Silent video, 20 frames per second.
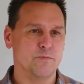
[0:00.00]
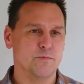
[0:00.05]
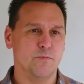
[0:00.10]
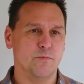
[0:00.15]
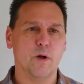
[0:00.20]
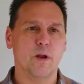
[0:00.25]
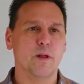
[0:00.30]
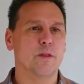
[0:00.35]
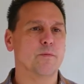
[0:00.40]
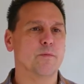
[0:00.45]

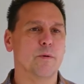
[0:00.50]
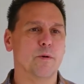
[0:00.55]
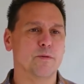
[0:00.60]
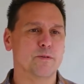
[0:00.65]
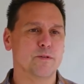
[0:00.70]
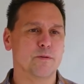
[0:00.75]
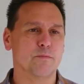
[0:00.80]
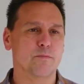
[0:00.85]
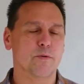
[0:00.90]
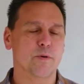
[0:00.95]
one of the
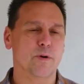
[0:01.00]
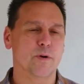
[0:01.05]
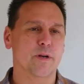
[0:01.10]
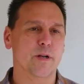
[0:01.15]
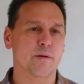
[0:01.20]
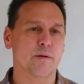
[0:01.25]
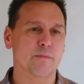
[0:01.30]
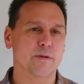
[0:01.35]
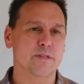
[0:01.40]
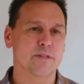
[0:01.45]
most important
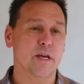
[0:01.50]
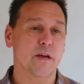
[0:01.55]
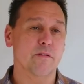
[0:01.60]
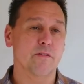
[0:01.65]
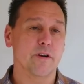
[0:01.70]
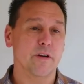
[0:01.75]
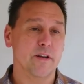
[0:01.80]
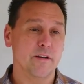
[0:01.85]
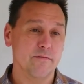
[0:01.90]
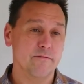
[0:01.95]
numbers ever,
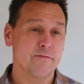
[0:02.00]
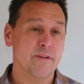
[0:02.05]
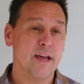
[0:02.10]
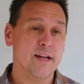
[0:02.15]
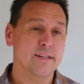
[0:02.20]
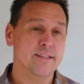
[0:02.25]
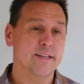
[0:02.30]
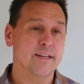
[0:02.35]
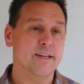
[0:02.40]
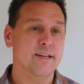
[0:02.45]
and in
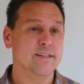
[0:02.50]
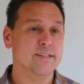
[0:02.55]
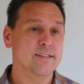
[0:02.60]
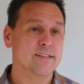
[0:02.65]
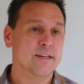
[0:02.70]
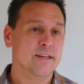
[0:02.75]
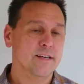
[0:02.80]
fact it is.